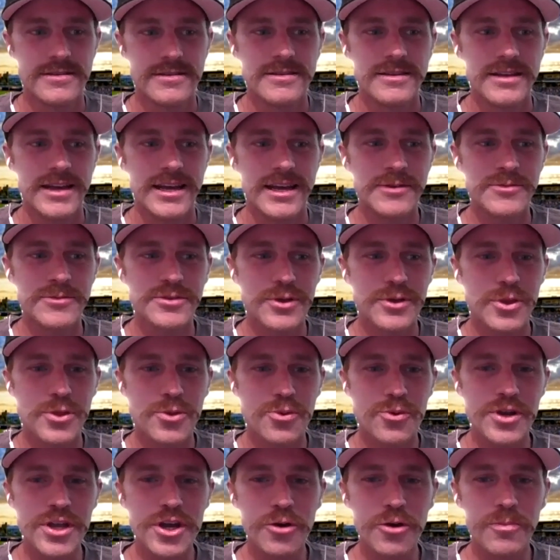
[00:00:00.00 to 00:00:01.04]
it was a
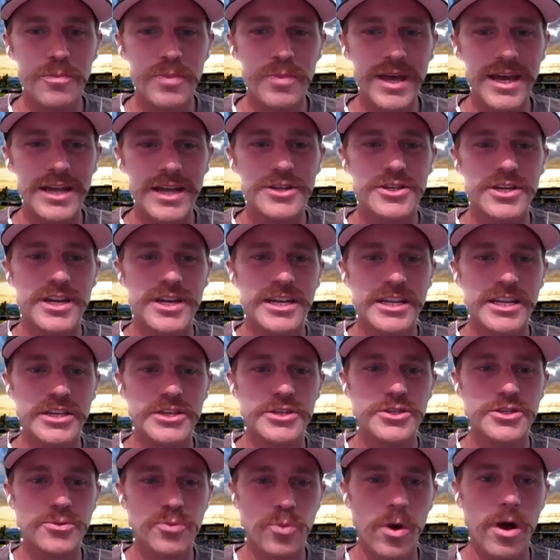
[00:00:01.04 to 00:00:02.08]
3-0 pitch, and he
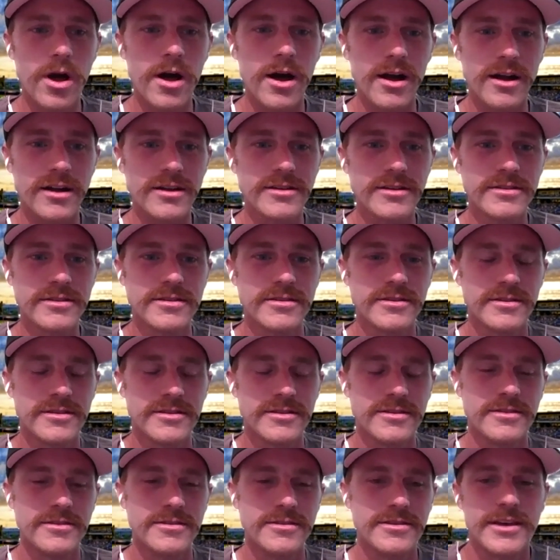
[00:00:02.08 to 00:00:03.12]
swung,
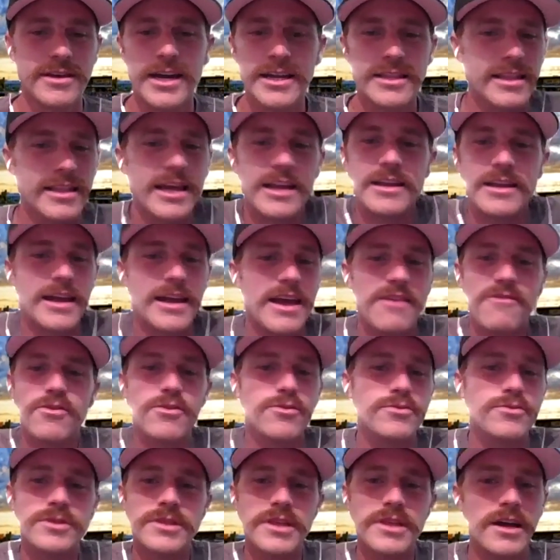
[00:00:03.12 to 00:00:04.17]
and like
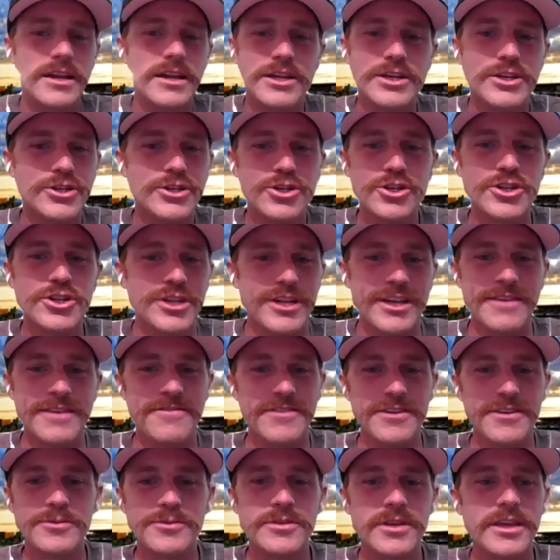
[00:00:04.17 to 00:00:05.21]
everyone thought he shouldn't have, and
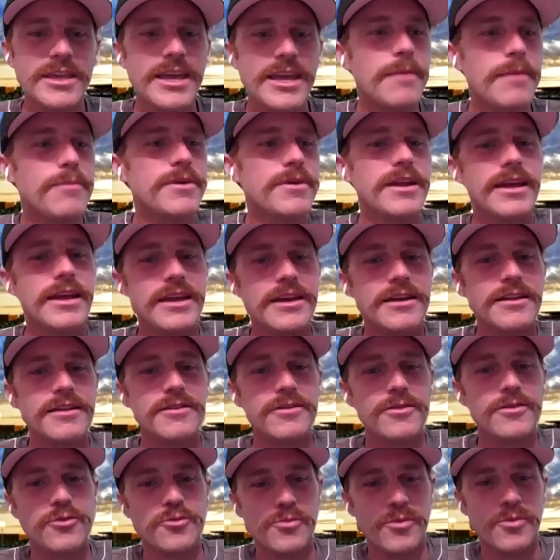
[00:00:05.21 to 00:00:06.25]
it was like, yeah, but I hit a
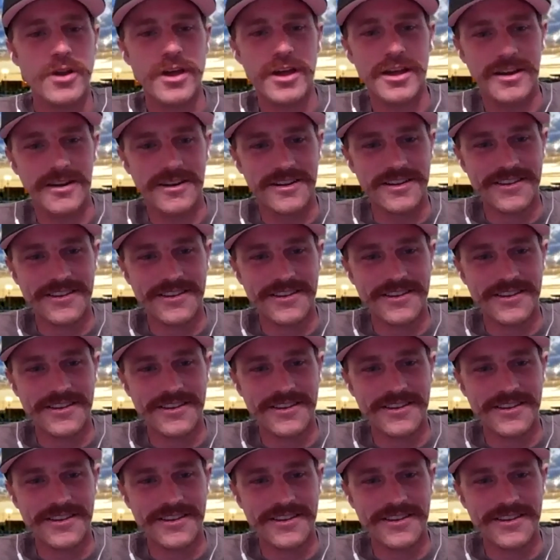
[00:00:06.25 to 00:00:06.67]
home run.